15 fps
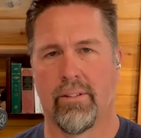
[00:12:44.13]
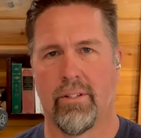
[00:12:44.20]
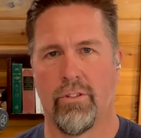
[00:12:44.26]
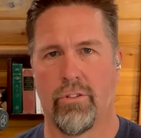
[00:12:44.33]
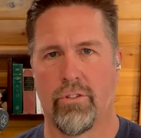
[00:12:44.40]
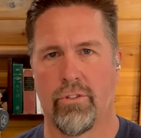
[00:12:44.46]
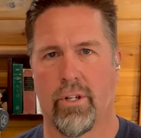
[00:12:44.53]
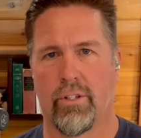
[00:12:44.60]

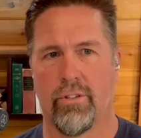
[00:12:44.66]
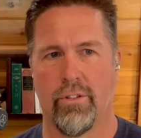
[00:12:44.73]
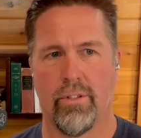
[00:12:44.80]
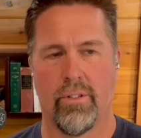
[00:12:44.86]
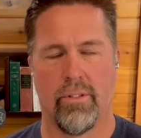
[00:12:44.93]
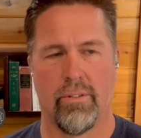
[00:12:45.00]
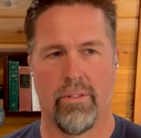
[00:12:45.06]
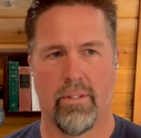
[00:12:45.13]

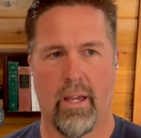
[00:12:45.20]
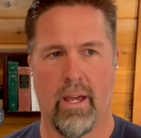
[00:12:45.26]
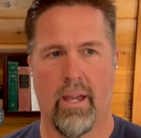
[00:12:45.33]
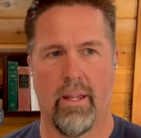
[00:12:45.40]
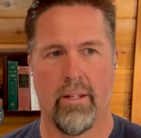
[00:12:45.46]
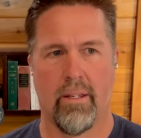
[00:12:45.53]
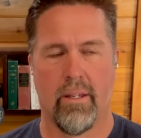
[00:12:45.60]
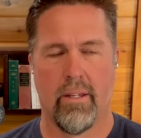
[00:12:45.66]
construction
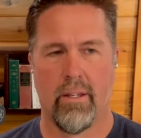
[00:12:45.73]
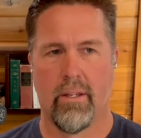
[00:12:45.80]
side